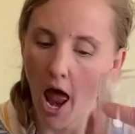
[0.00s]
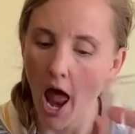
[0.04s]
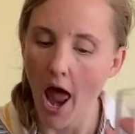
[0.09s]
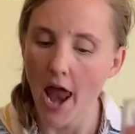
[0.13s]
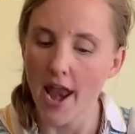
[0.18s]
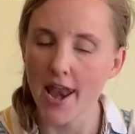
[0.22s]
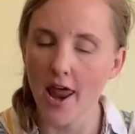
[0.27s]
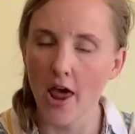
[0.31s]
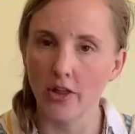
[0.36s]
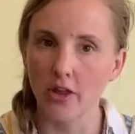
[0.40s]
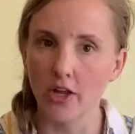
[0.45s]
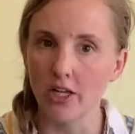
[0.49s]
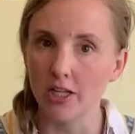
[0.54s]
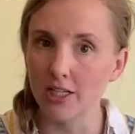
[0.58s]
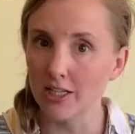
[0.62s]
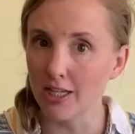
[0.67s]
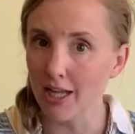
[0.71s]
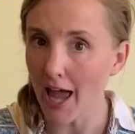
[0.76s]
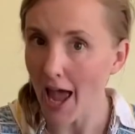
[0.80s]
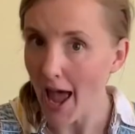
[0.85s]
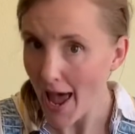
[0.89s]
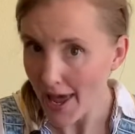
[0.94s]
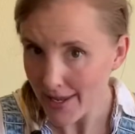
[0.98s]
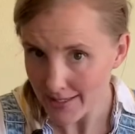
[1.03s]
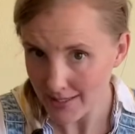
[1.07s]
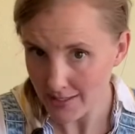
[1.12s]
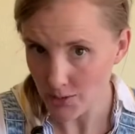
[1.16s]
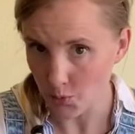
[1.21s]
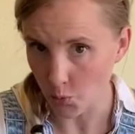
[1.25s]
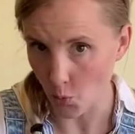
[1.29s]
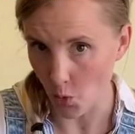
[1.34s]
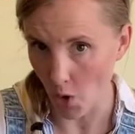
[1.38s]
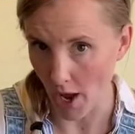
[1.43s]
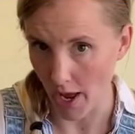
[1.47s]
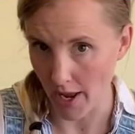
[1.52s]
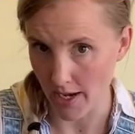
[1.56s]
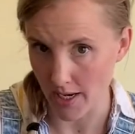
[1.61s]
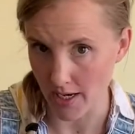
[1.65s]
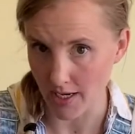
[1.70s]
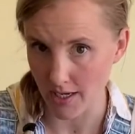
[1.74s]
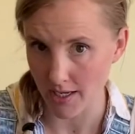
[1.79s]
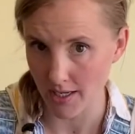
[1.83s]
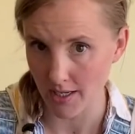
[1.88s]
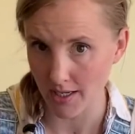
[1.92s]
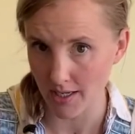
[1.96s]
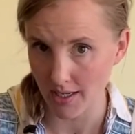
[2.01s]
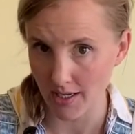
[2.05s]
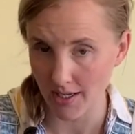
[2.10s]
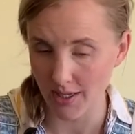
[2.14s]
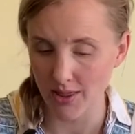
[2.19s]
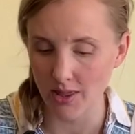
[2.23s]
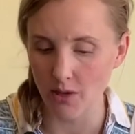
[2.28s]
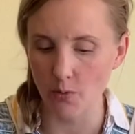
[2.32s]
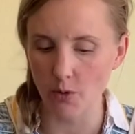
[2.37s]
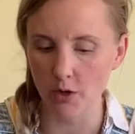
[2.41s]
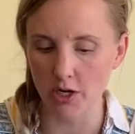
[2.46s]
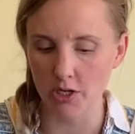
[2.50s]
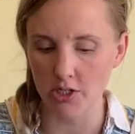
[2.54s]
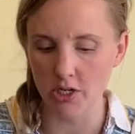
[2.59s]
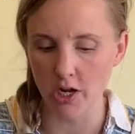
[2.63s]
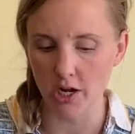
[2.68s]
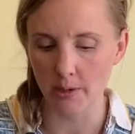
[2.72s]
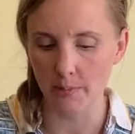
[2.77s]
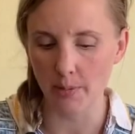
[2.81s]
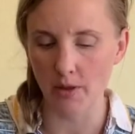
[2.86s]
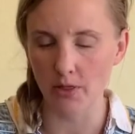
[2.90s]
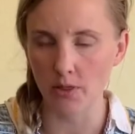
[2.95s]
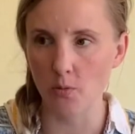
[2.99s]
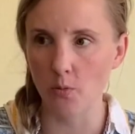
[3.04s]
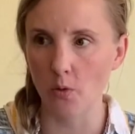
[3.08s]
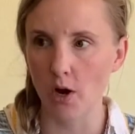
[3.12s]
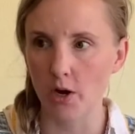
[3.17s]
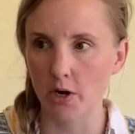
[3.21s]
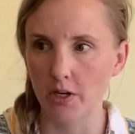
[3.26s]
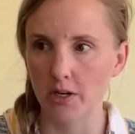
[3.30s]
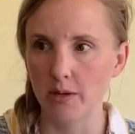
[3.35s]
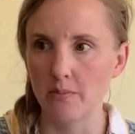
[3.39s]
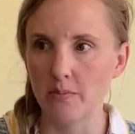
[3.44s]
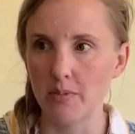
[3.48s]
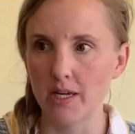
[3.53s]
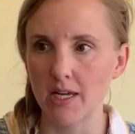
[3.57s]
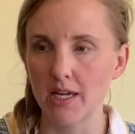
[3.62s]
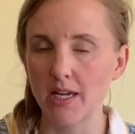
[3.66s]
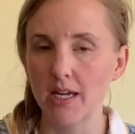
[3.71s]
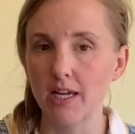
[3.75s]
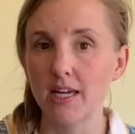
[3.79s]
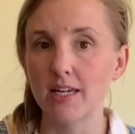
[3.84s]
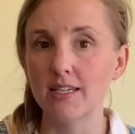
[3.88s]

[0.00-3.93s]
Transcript: Now, the last one that we're going to talk about that water can be